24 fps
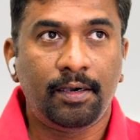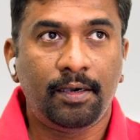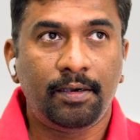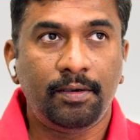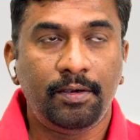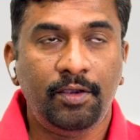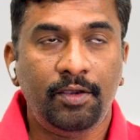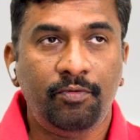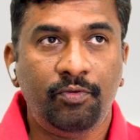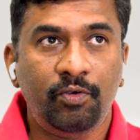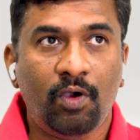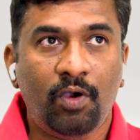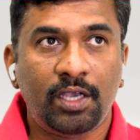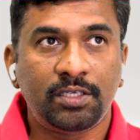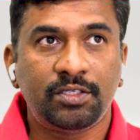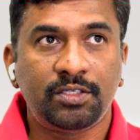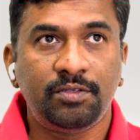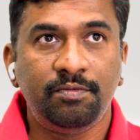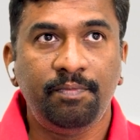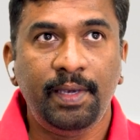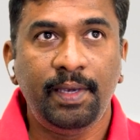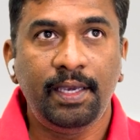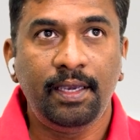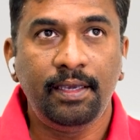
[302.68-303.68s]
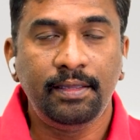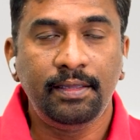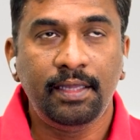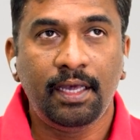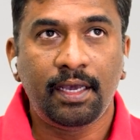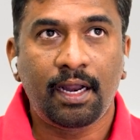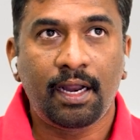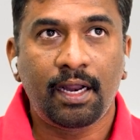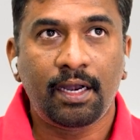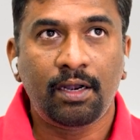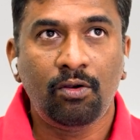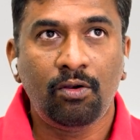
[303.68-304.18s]
if you ask me,
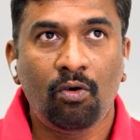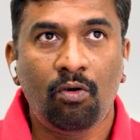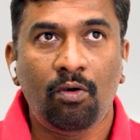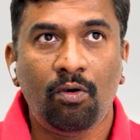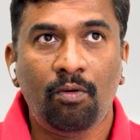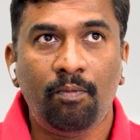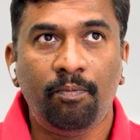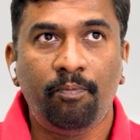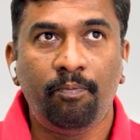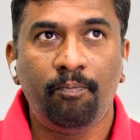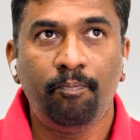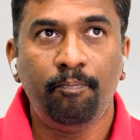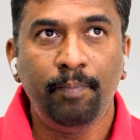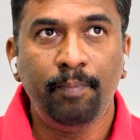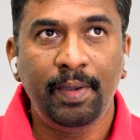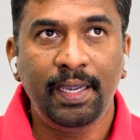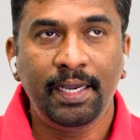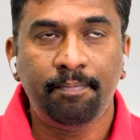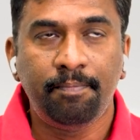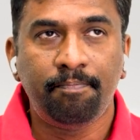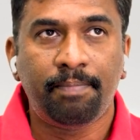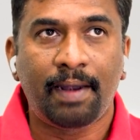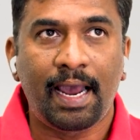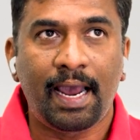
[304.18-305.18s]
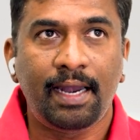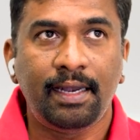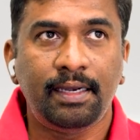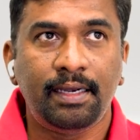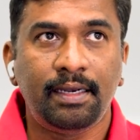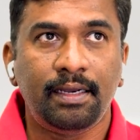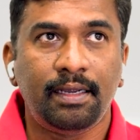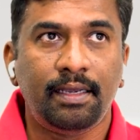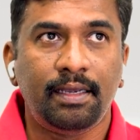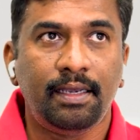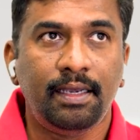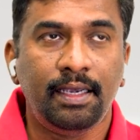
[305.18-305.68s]
there are no meat
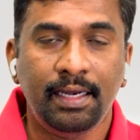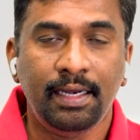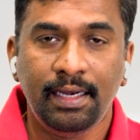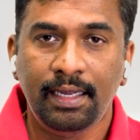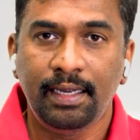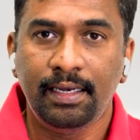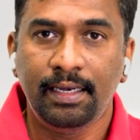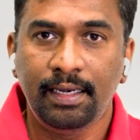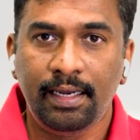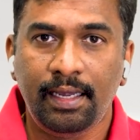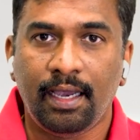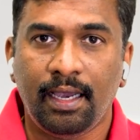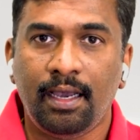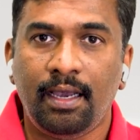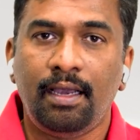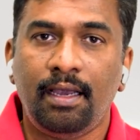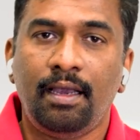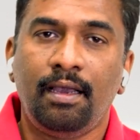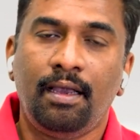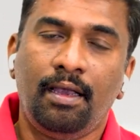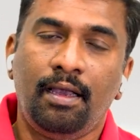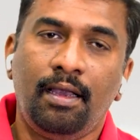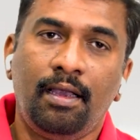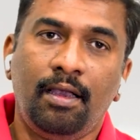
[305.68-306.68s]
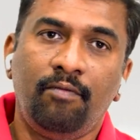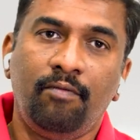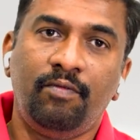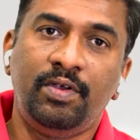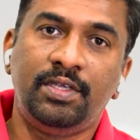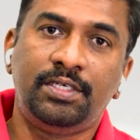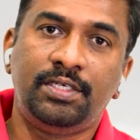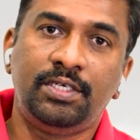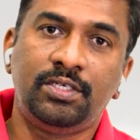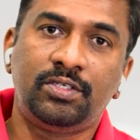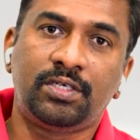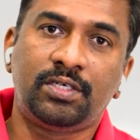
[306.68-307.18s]
brand in India
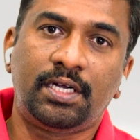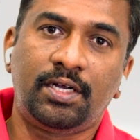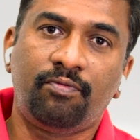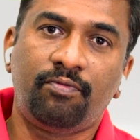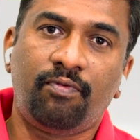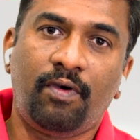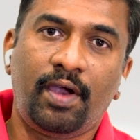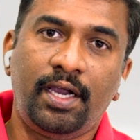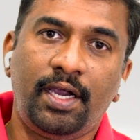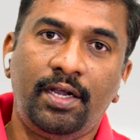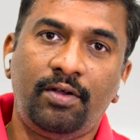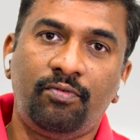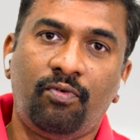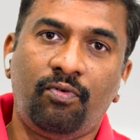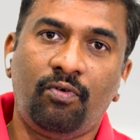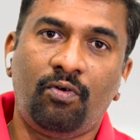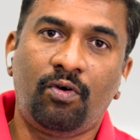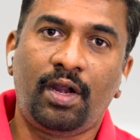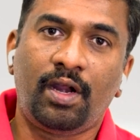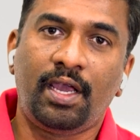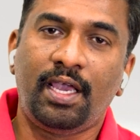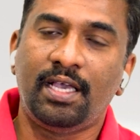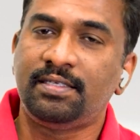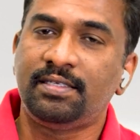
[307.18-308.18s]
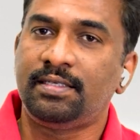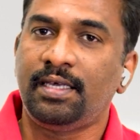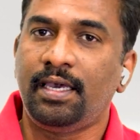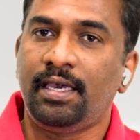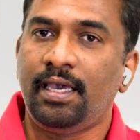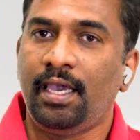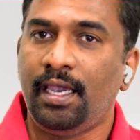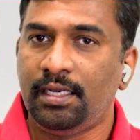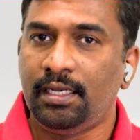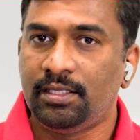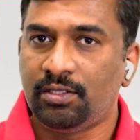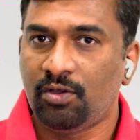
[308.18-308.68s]
which is certified for SA
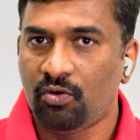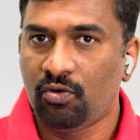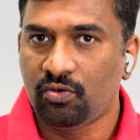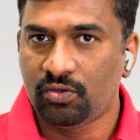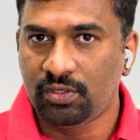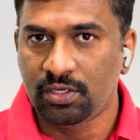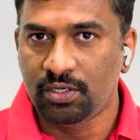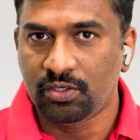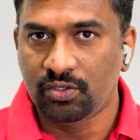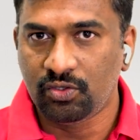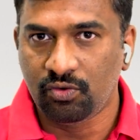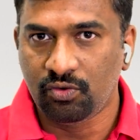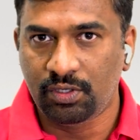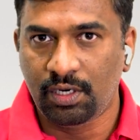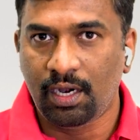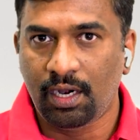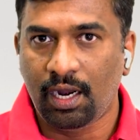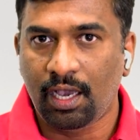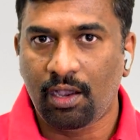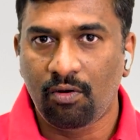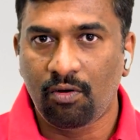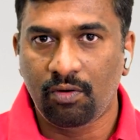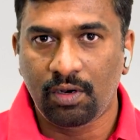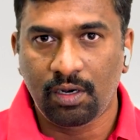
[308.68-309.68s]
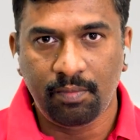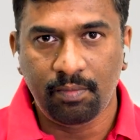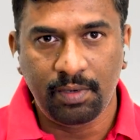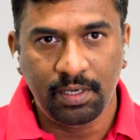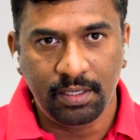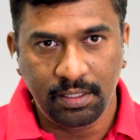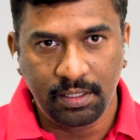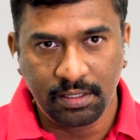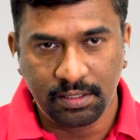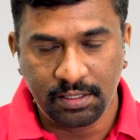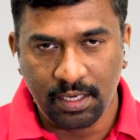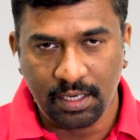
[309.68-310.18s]
8000 social
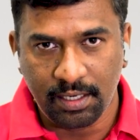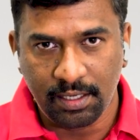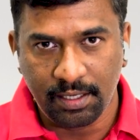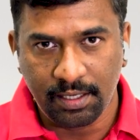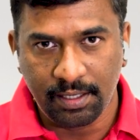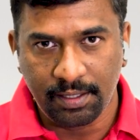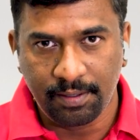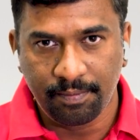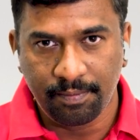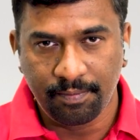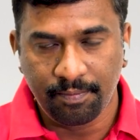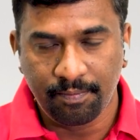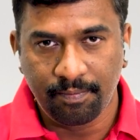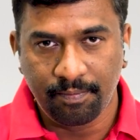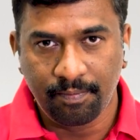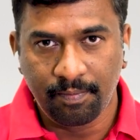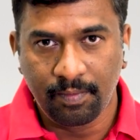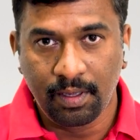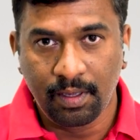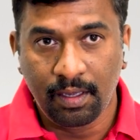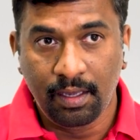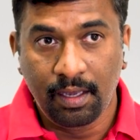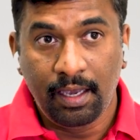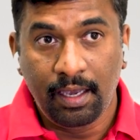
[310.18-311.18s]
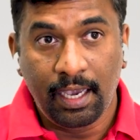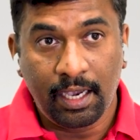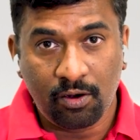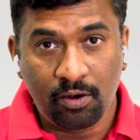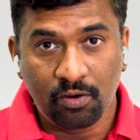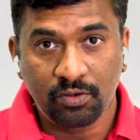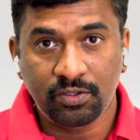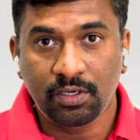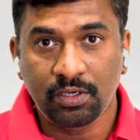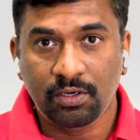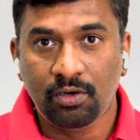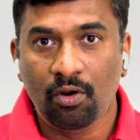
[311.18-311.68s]
accountability standard.
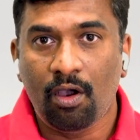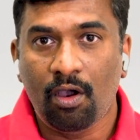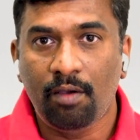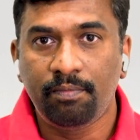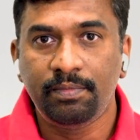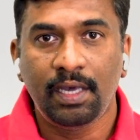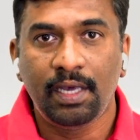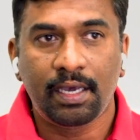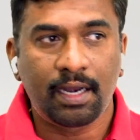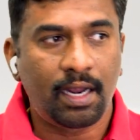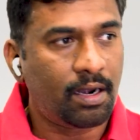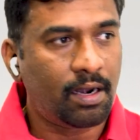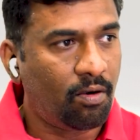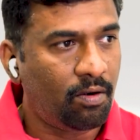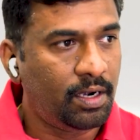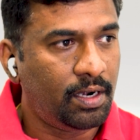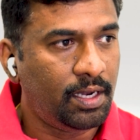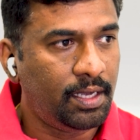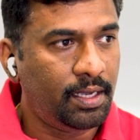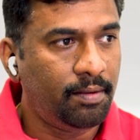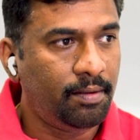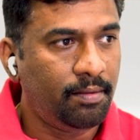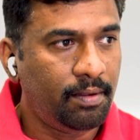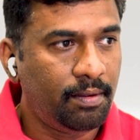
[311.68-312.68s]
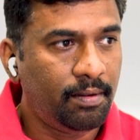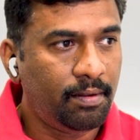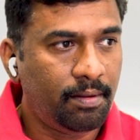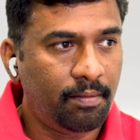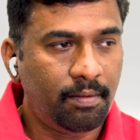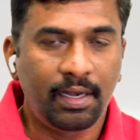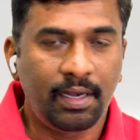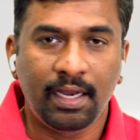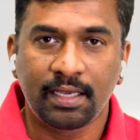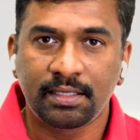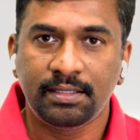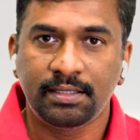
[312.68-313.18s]
Across the globe, there are only
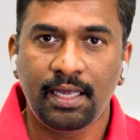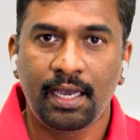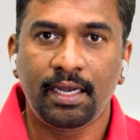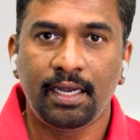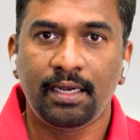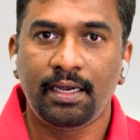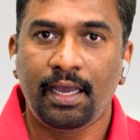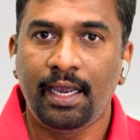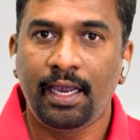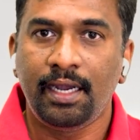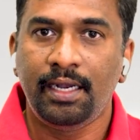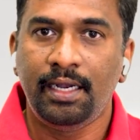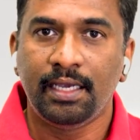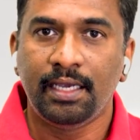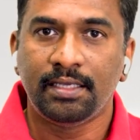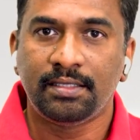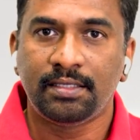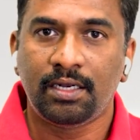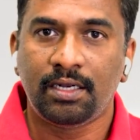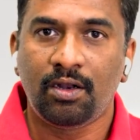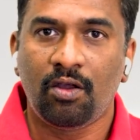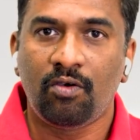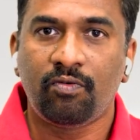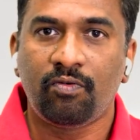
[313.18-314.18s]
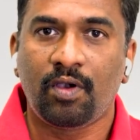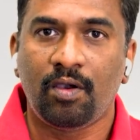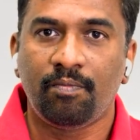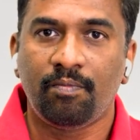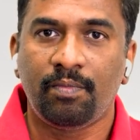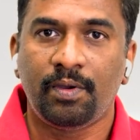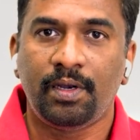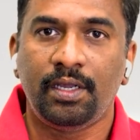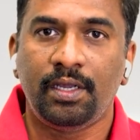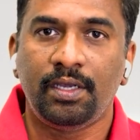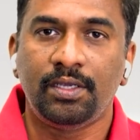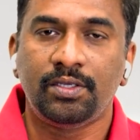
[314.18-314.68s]
less than a dozen of
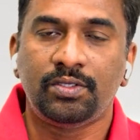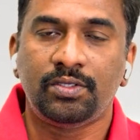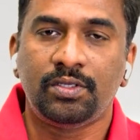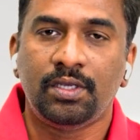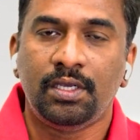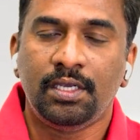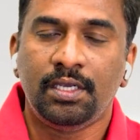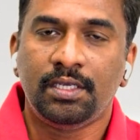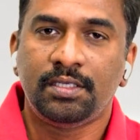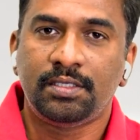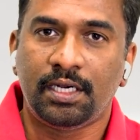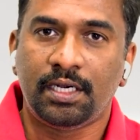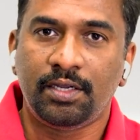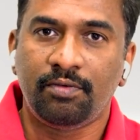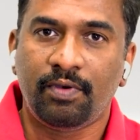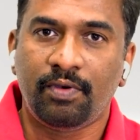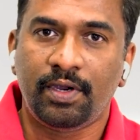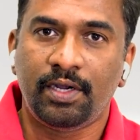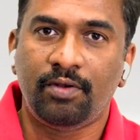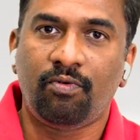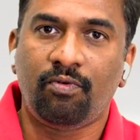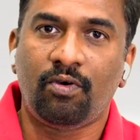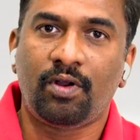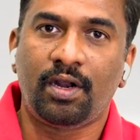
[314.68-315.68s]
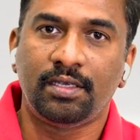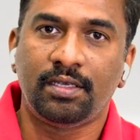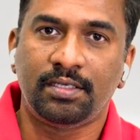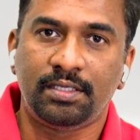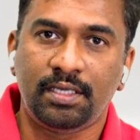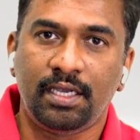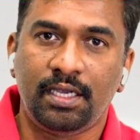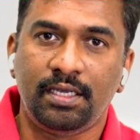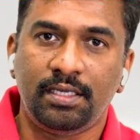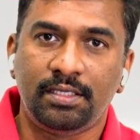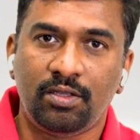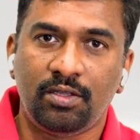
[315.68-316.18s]
companies certified for SA
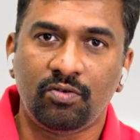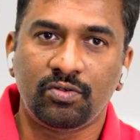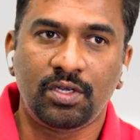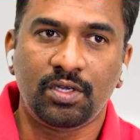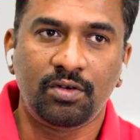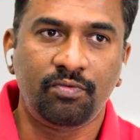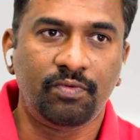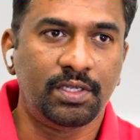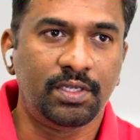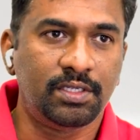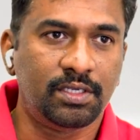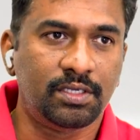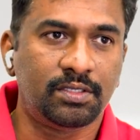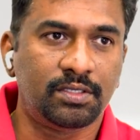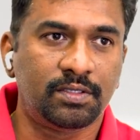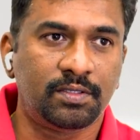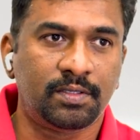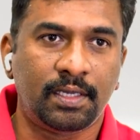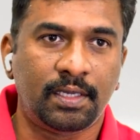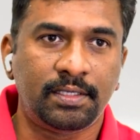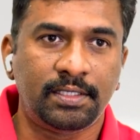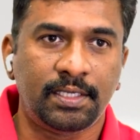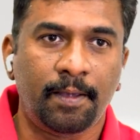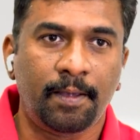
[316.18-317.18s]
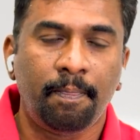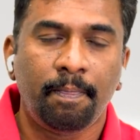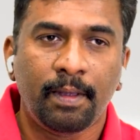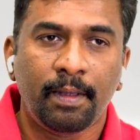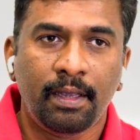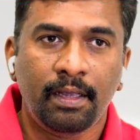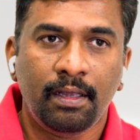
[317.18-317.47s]
8000, which is such a